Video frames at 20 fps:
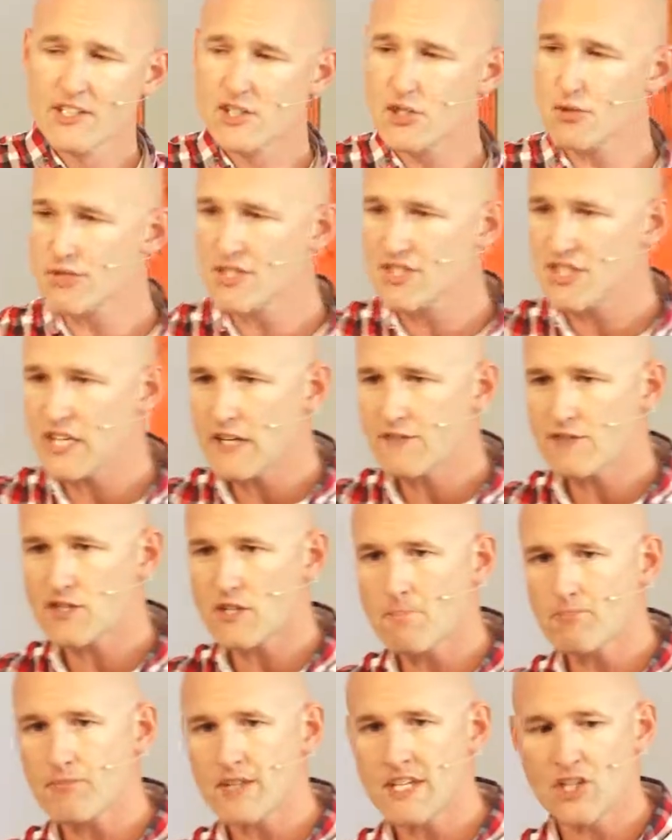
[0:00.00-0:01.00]
To receive
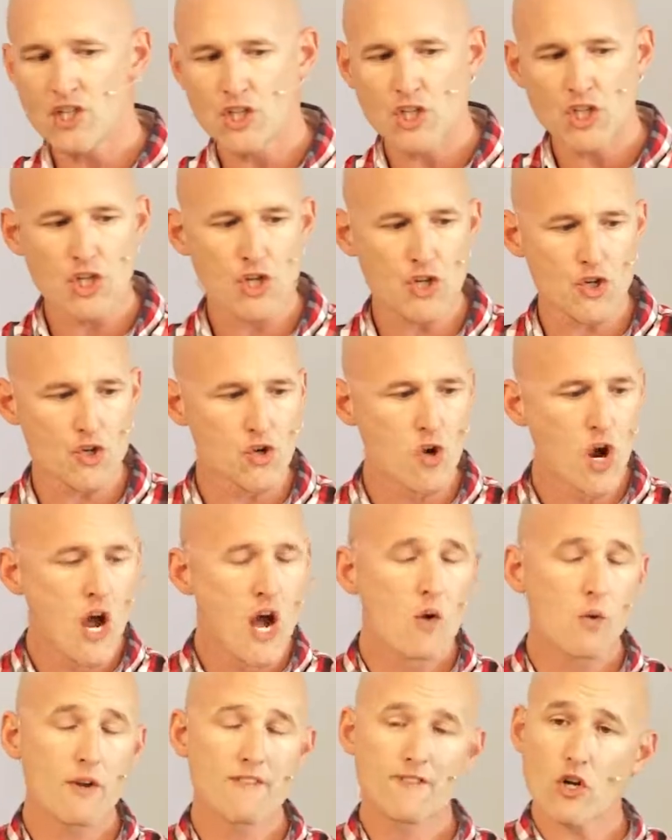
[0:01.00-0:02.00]
something new,
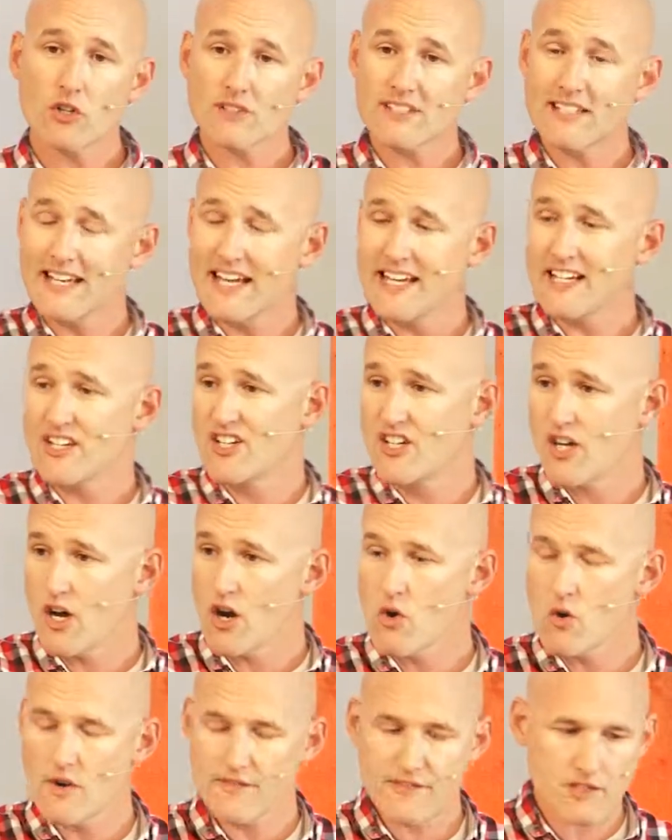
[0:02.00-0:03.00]
we've got to let
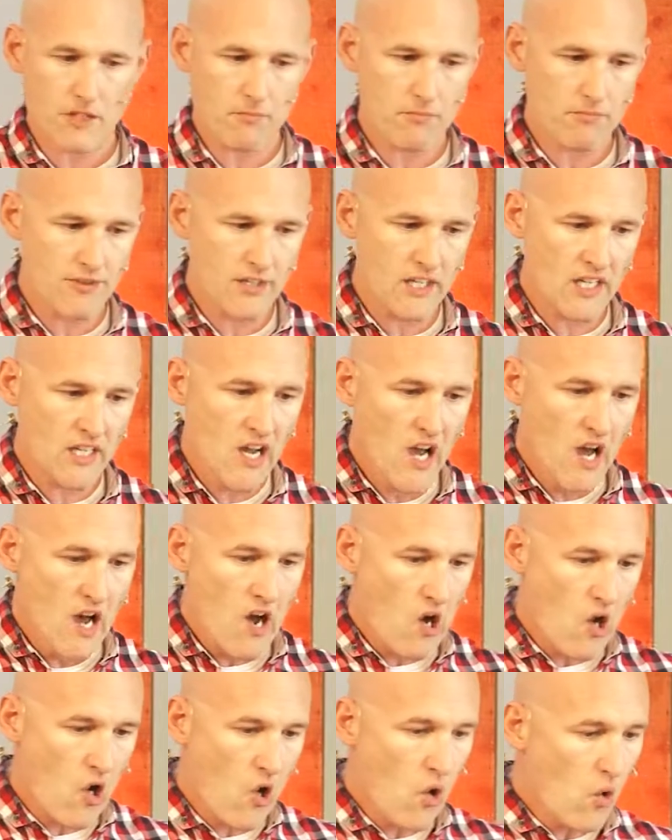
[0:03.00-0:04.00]
go of something
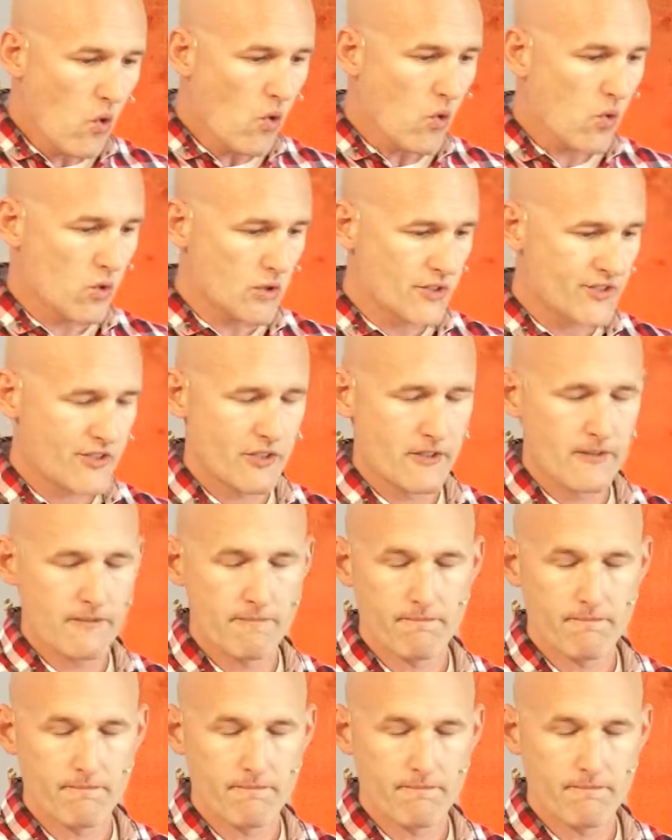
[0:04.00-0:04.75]
old.